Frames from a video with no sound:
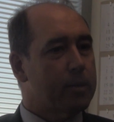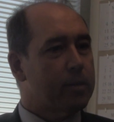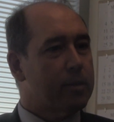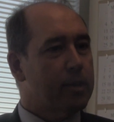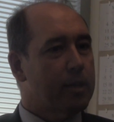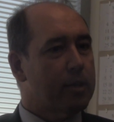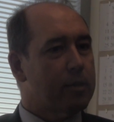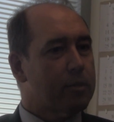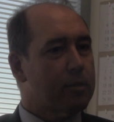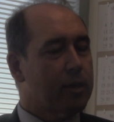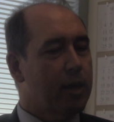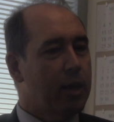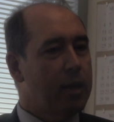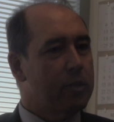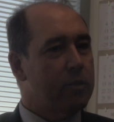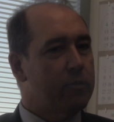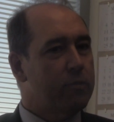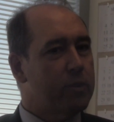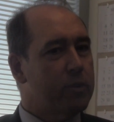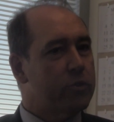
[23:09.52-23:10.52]
That's kind
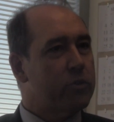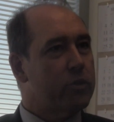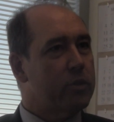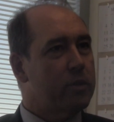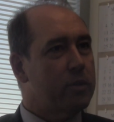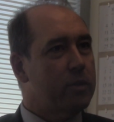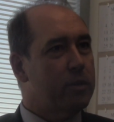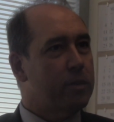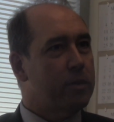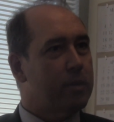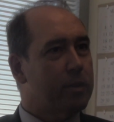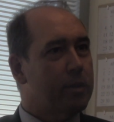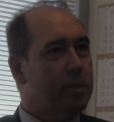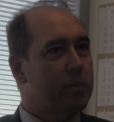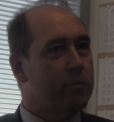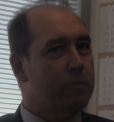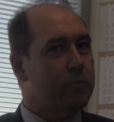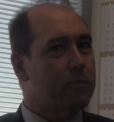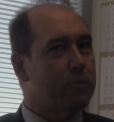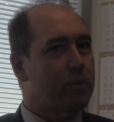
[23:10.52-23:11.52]
of the vision
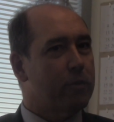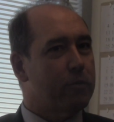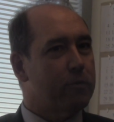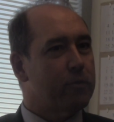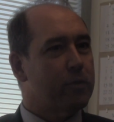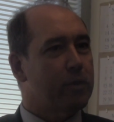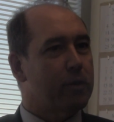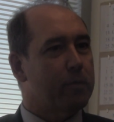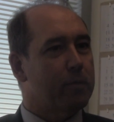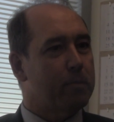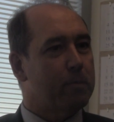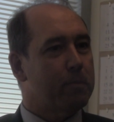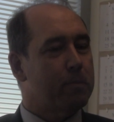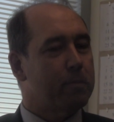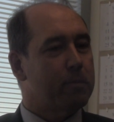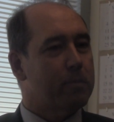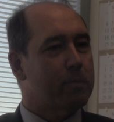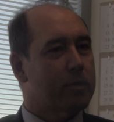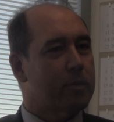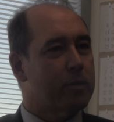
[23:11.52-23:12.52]
of the
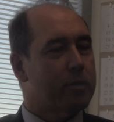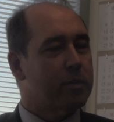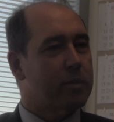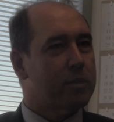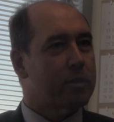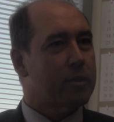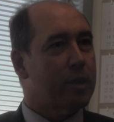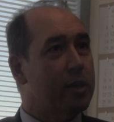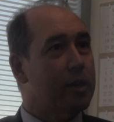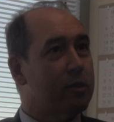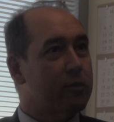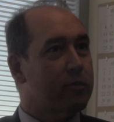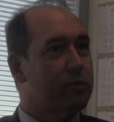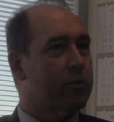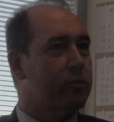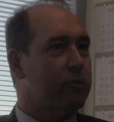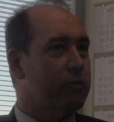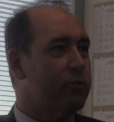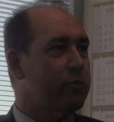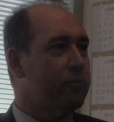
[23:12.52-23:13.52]
science
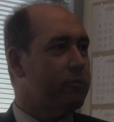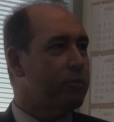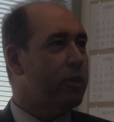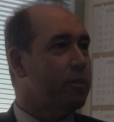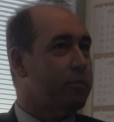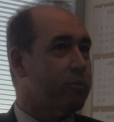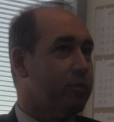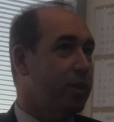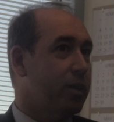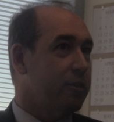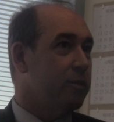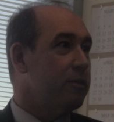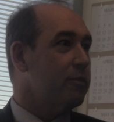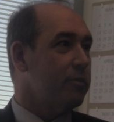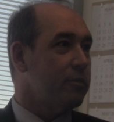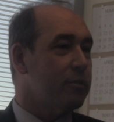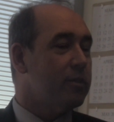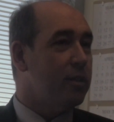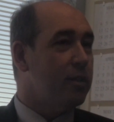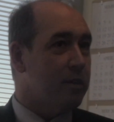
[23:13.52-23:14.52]
fiction writers like
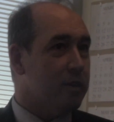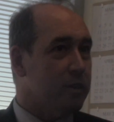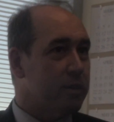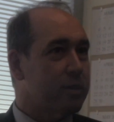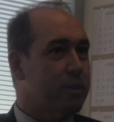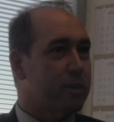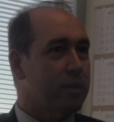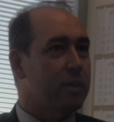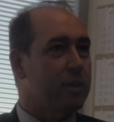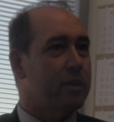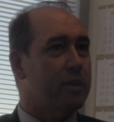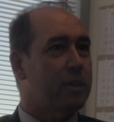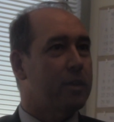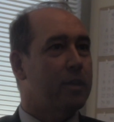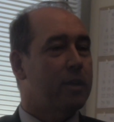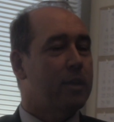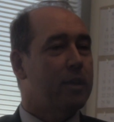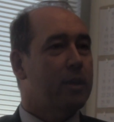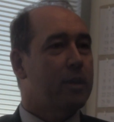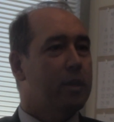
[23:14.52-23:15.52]
Arthur Clarke, and
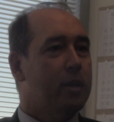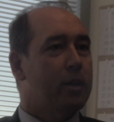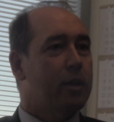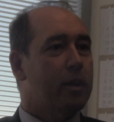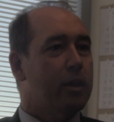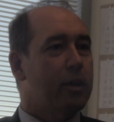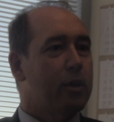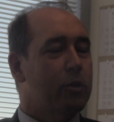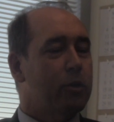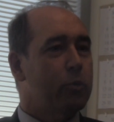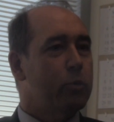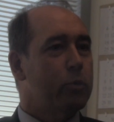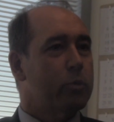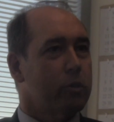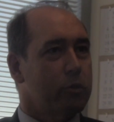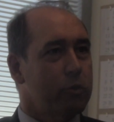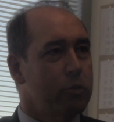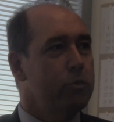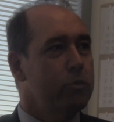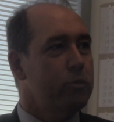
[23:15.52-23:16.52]
who was
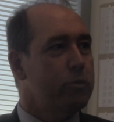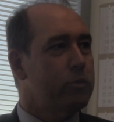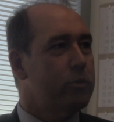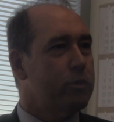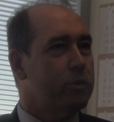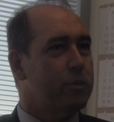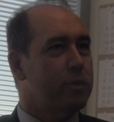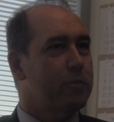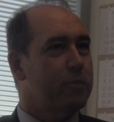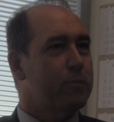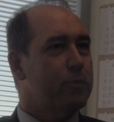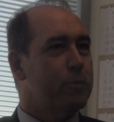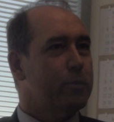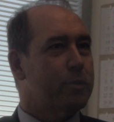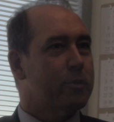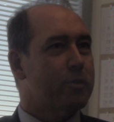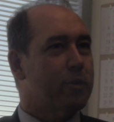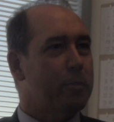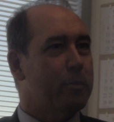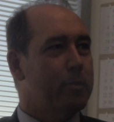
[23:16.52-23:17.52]
a huge
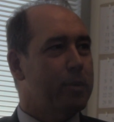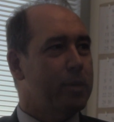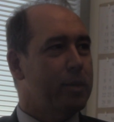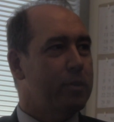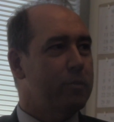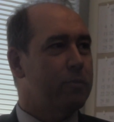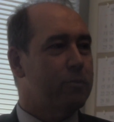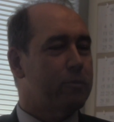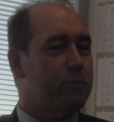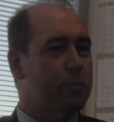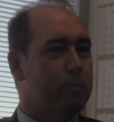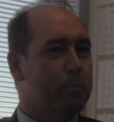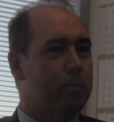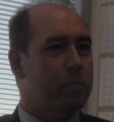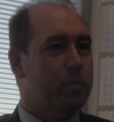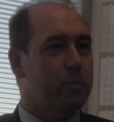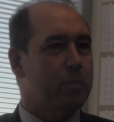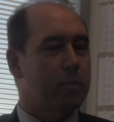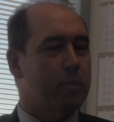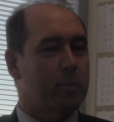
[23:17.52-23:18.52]
influence on me from
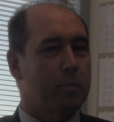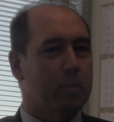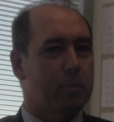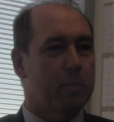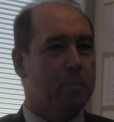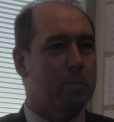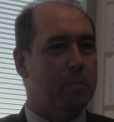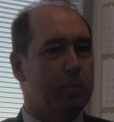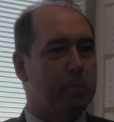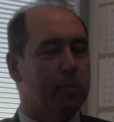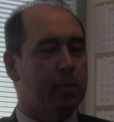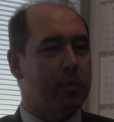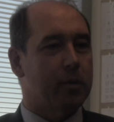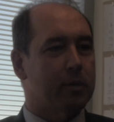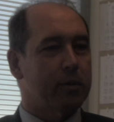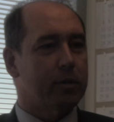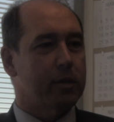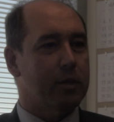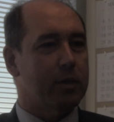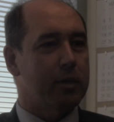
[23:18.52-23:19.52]

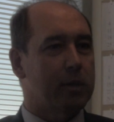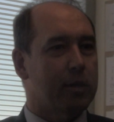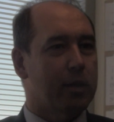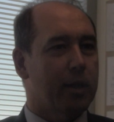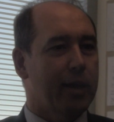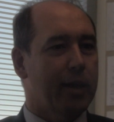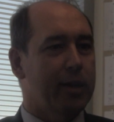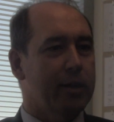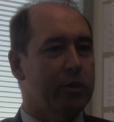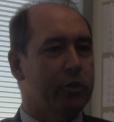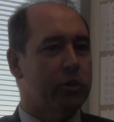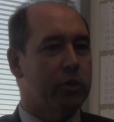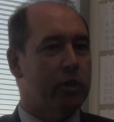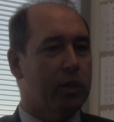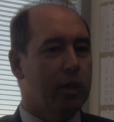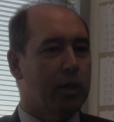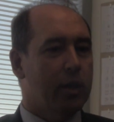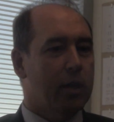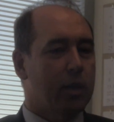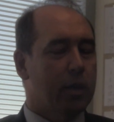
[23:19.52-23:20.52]
the early age,
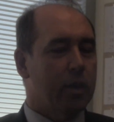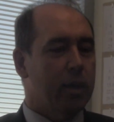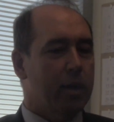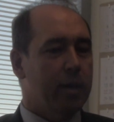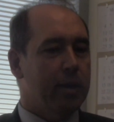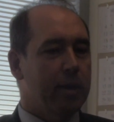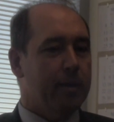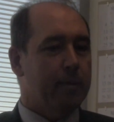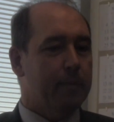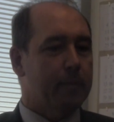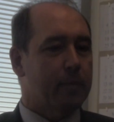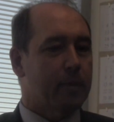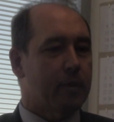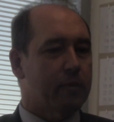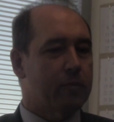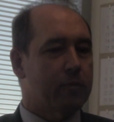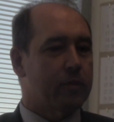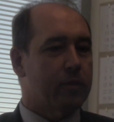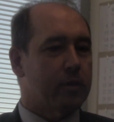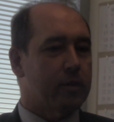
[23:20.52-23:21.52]
of
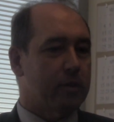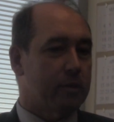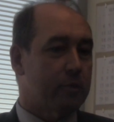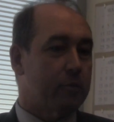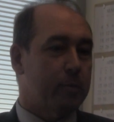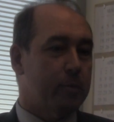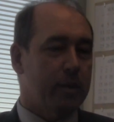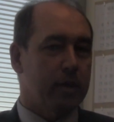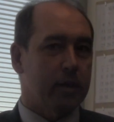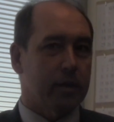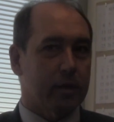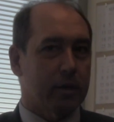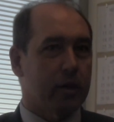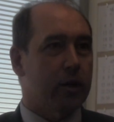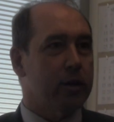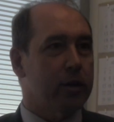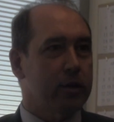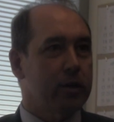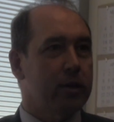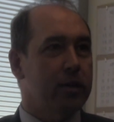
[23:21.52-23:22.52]
the Earth being a
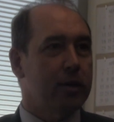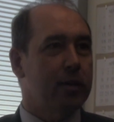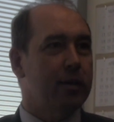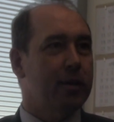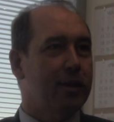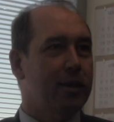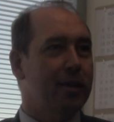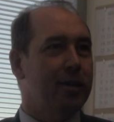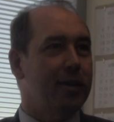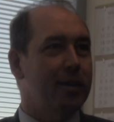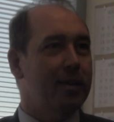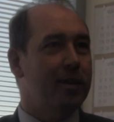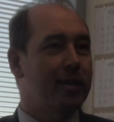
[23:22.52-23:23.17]
garden, and